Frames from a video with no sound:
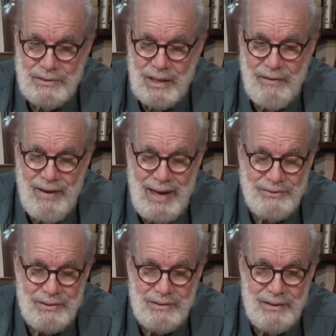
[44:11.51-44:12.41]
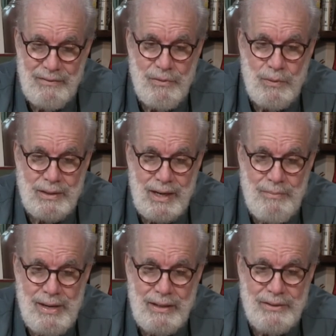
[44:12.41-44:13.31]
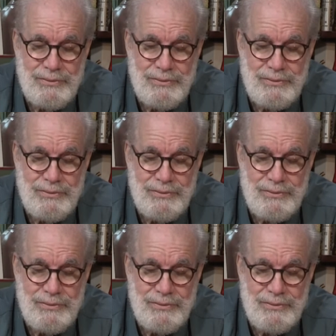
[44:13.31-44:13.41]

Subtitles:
And I've asked everyone that I meet,